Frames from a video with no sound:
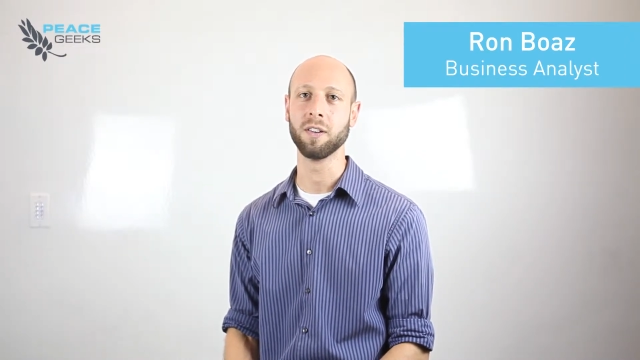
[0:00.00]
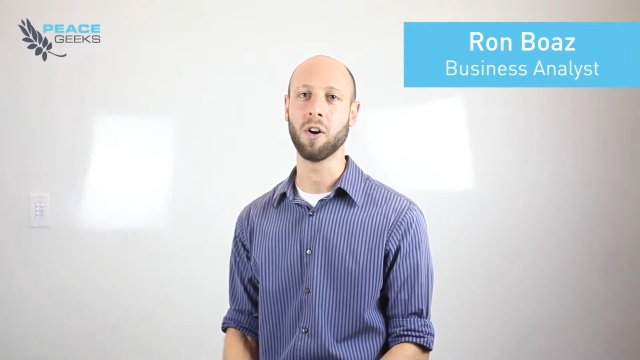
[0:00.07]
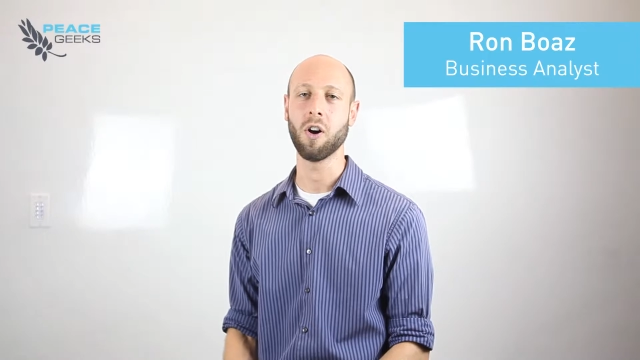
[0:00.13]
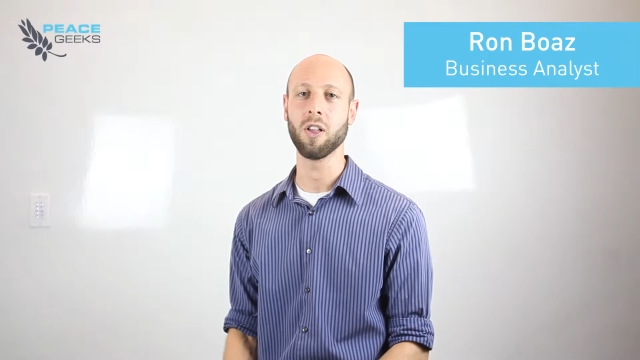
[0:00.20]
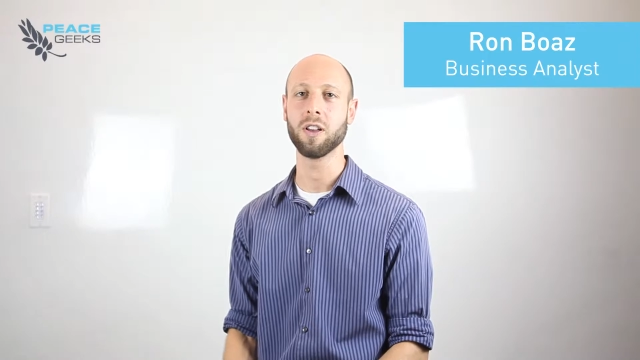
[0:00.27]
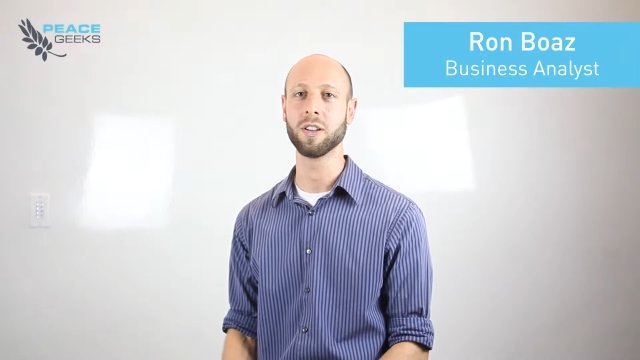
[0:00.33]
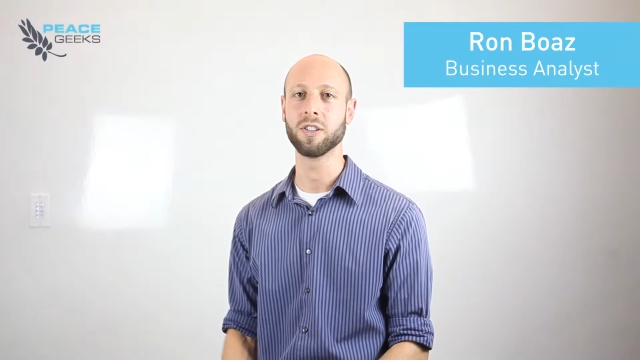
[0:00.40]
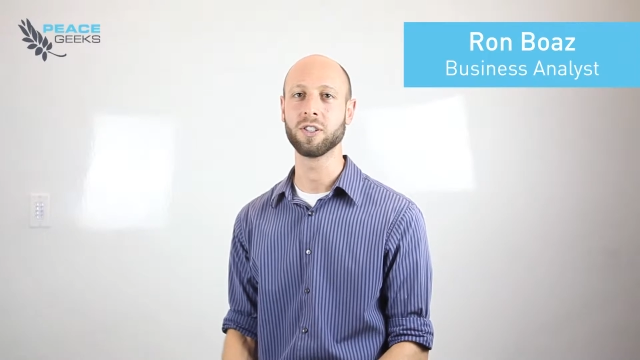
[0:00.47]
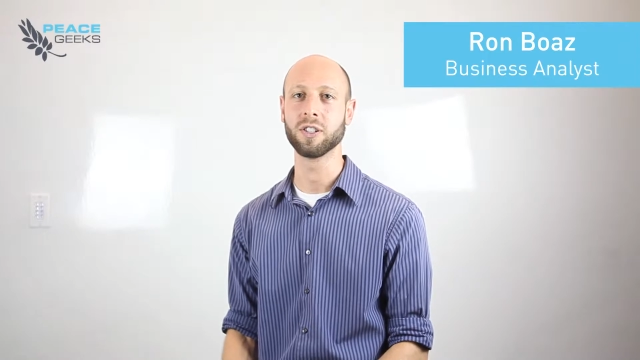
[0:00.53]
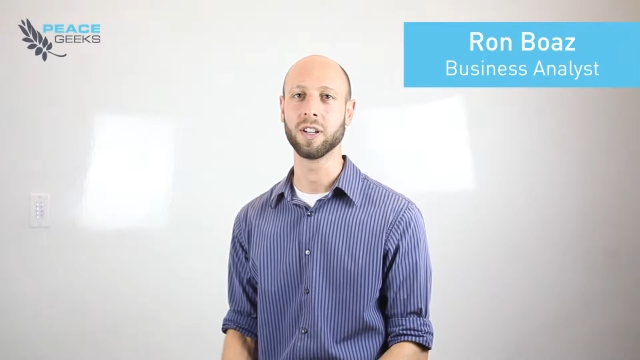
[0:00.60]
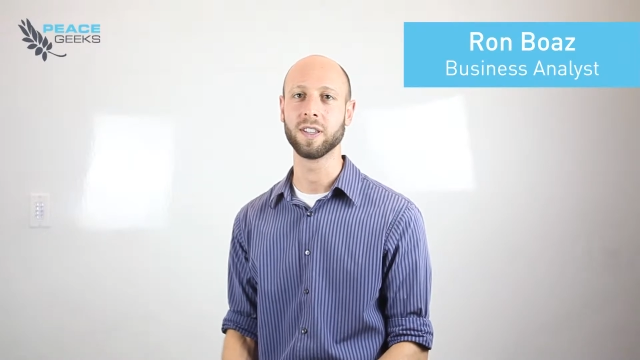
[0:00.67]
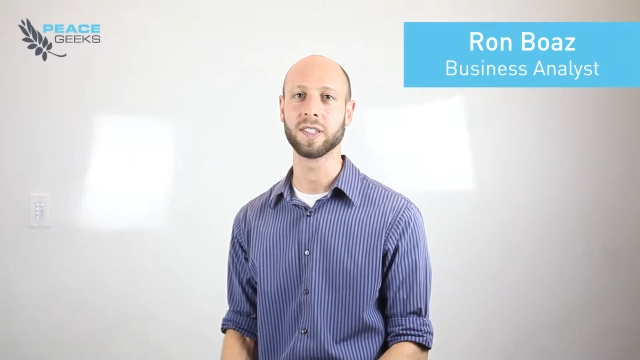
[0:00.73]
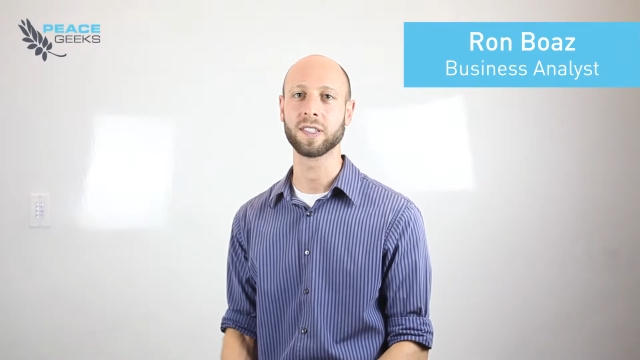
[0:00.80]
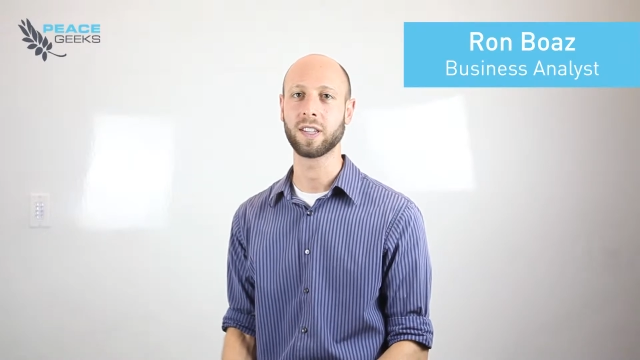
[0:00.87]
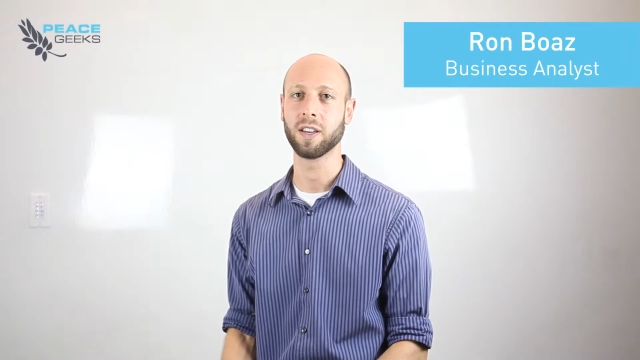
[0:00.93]
knowledge
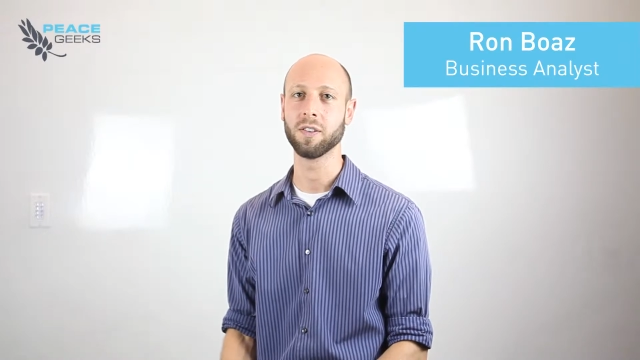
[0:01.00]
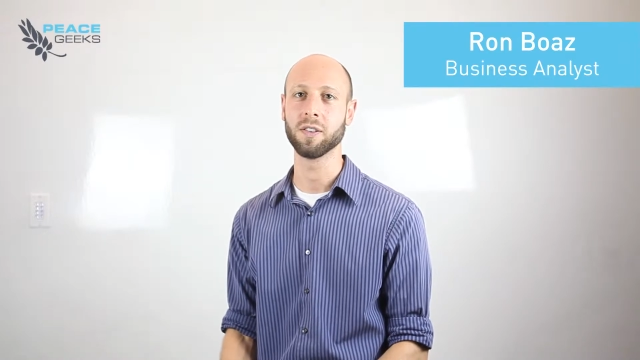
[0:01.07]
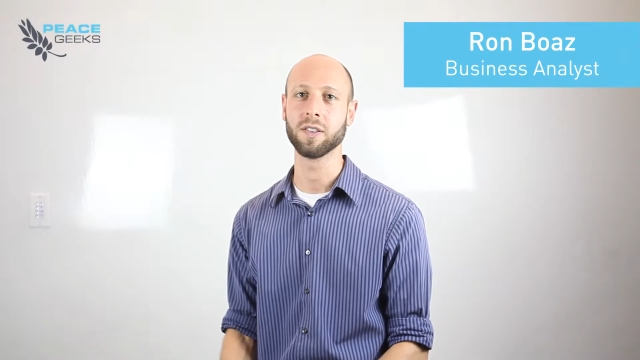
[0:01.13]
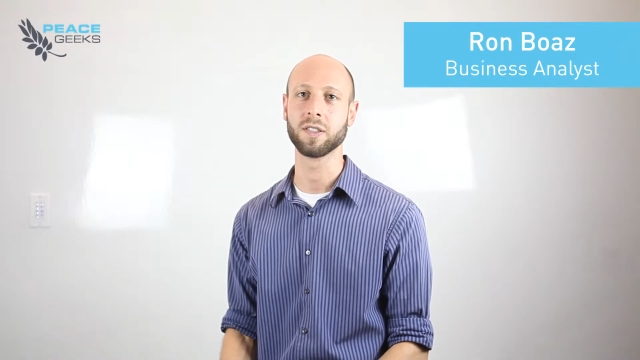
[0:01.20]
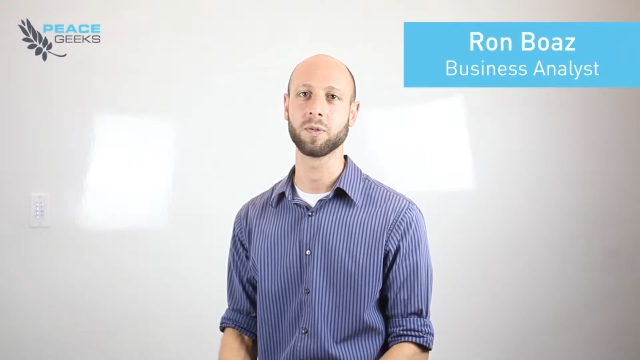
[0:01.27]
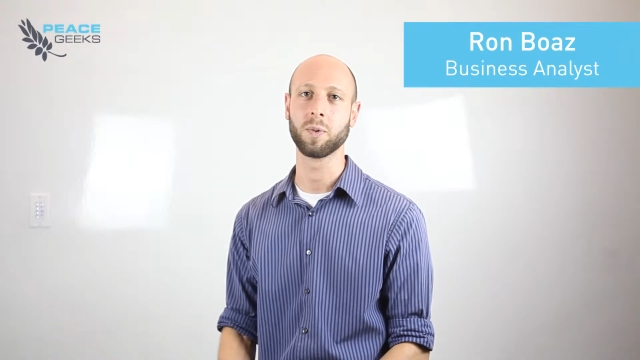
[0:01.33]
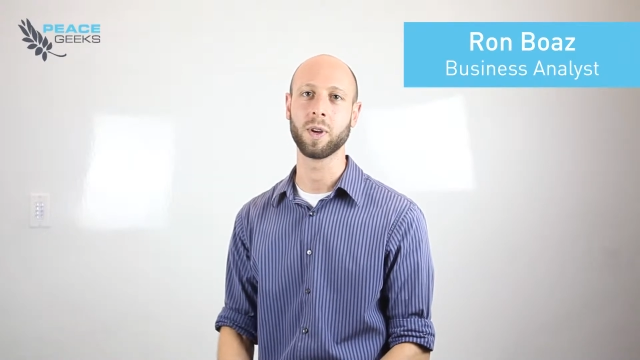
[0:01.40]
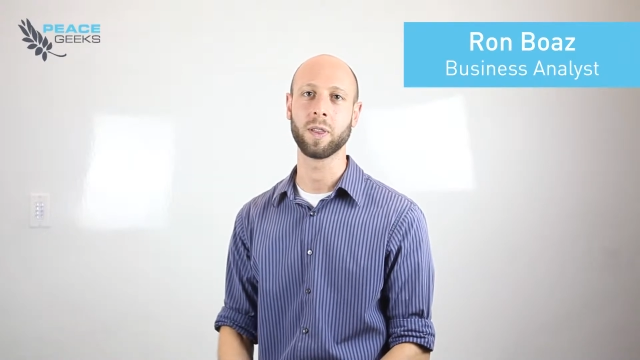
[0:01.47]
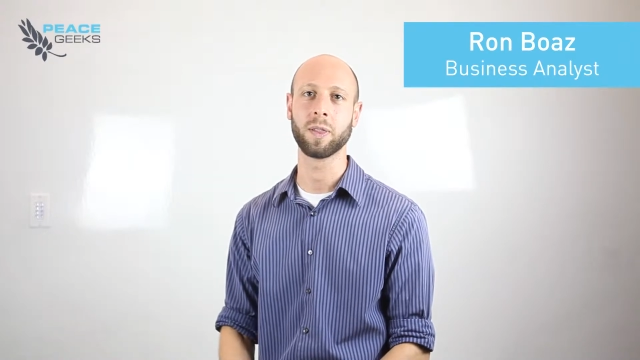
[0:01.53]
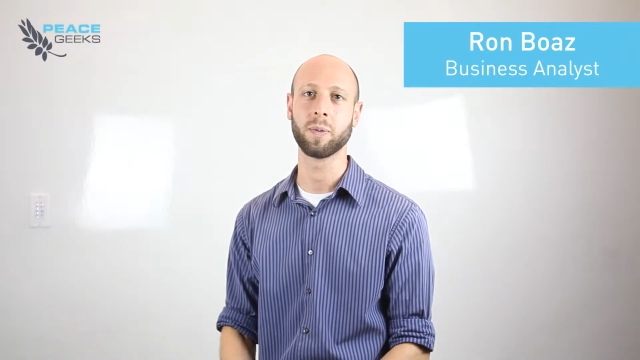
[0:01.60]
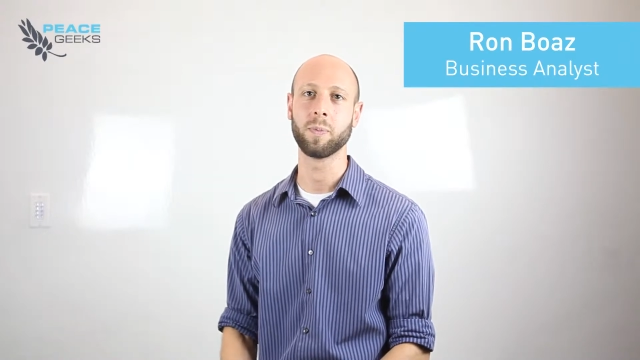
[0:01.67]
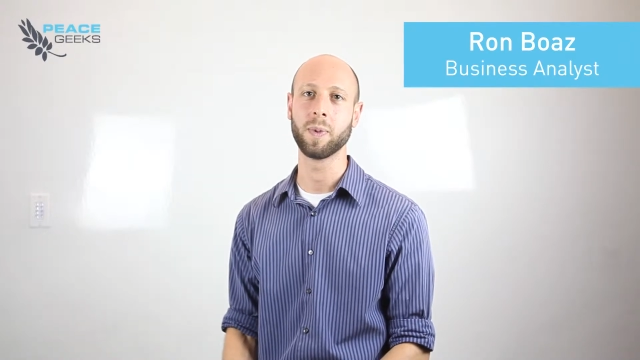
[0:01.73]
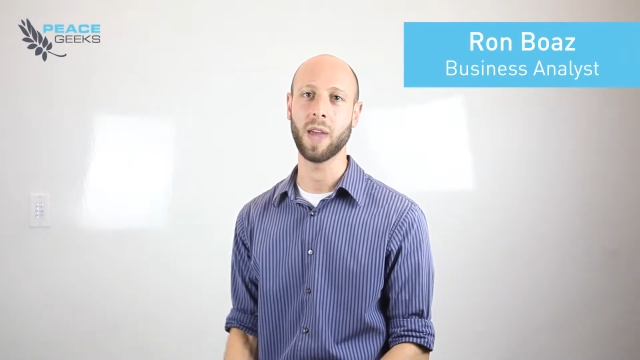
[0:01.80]
and skills with